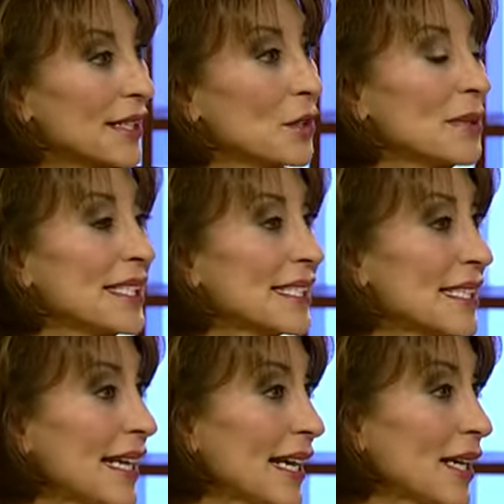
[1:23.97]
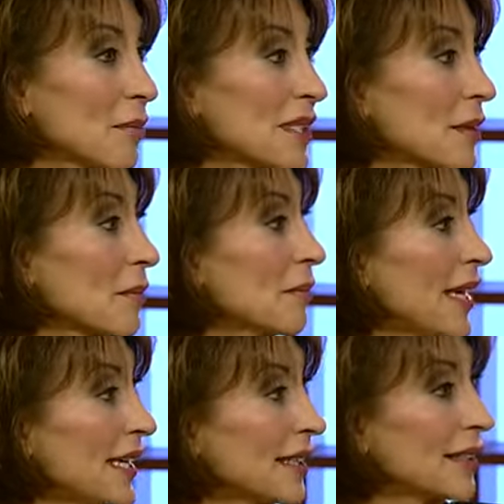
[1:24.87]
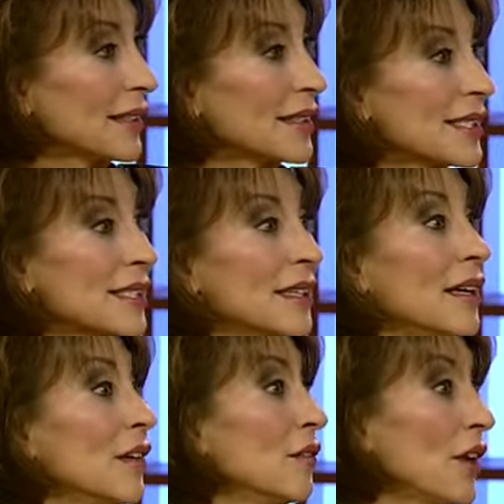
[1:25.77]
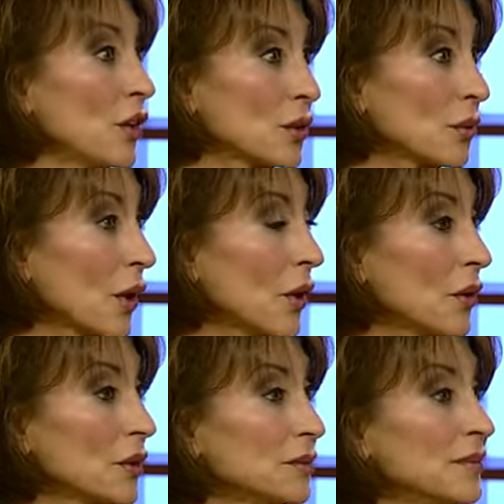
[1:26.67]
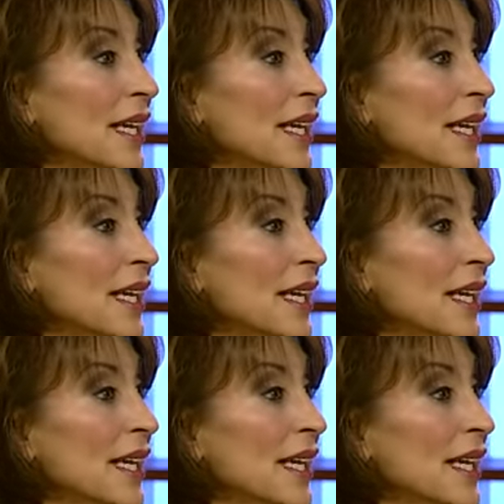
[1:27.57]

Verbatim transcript: They could be snaps, magnets, Velcro,